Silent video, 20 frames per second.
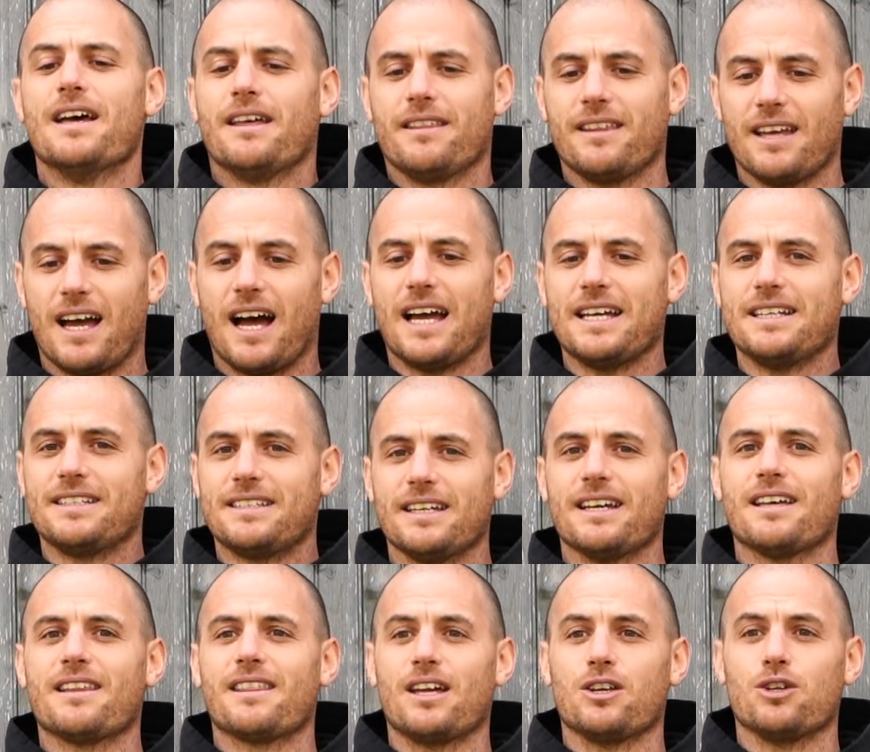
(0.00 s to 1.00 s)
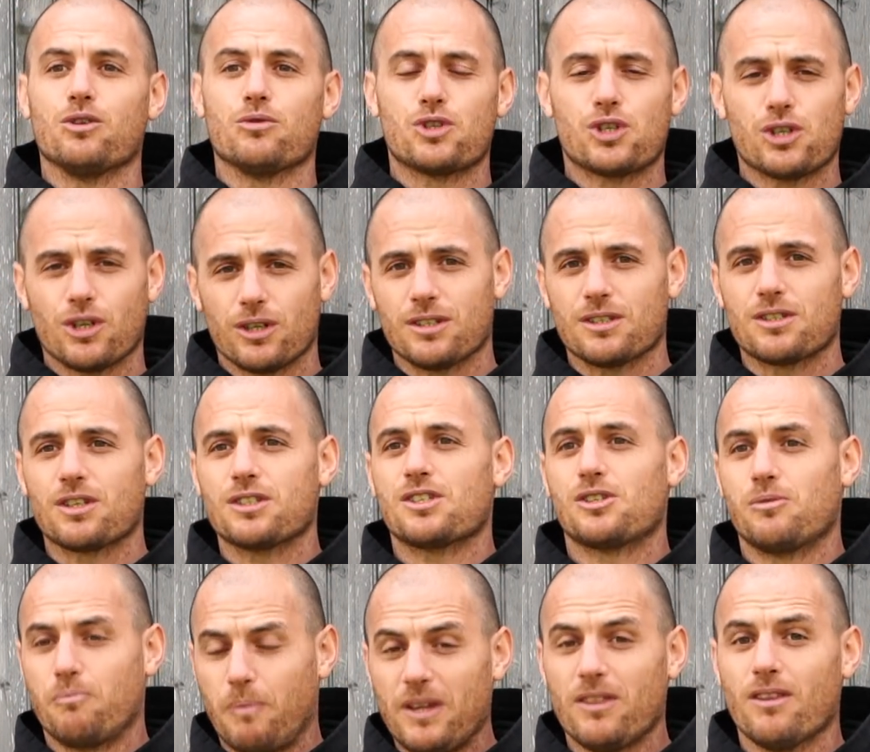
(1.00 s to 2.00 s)
the idea that you shouldn't
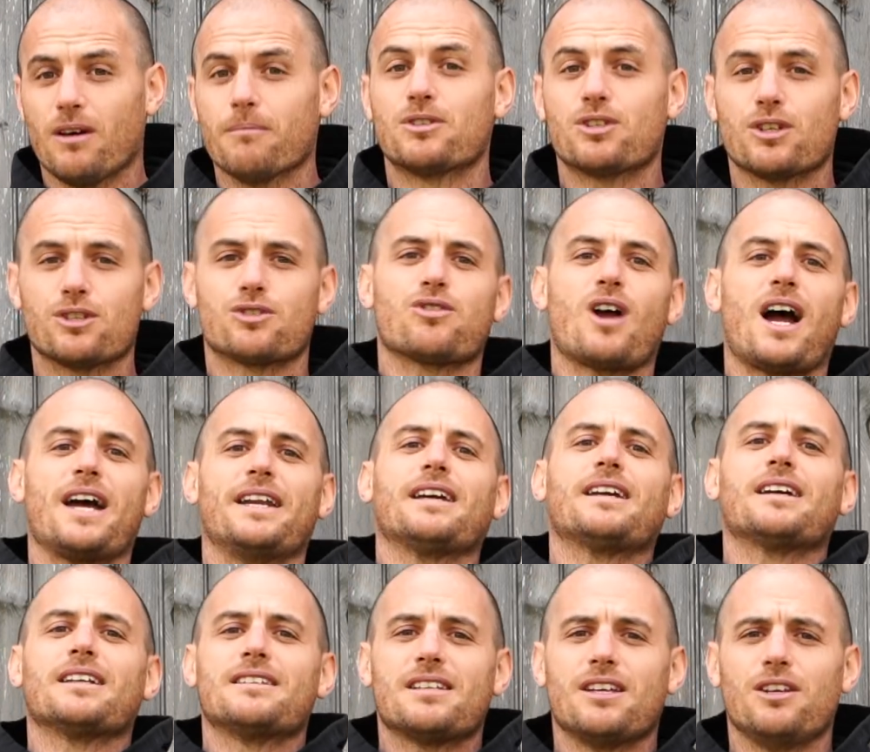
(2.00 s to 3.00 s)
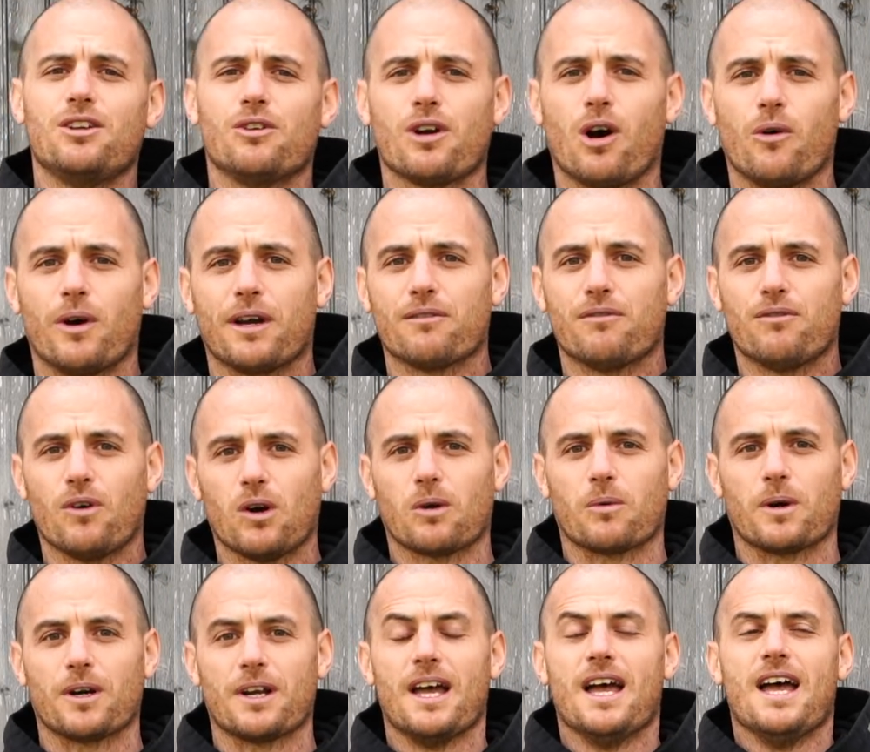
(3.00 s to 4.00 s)
spin them to try to continue going
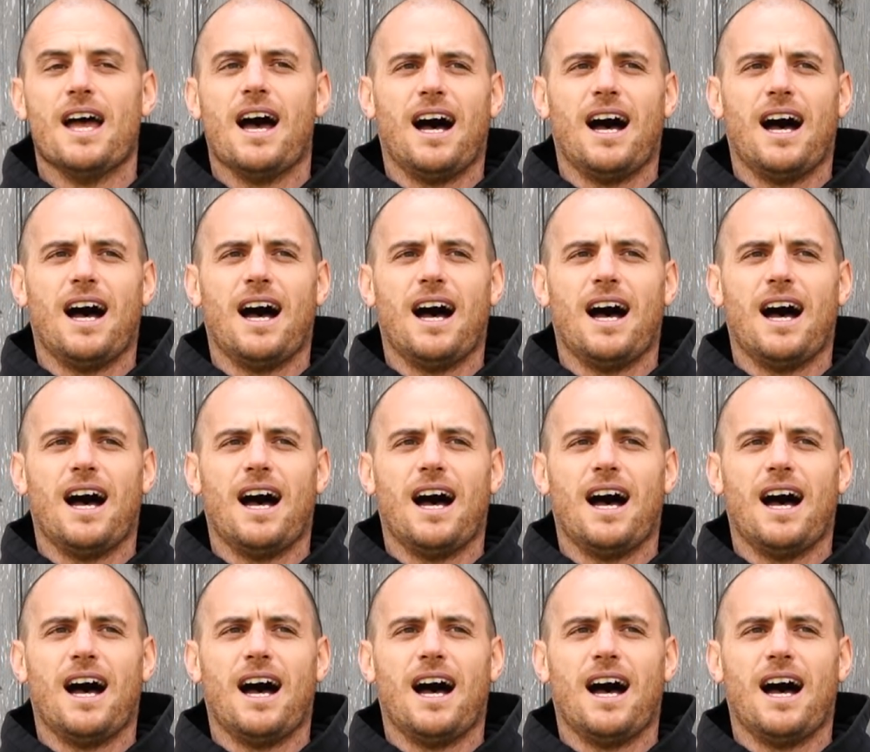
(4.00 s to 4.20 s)
forward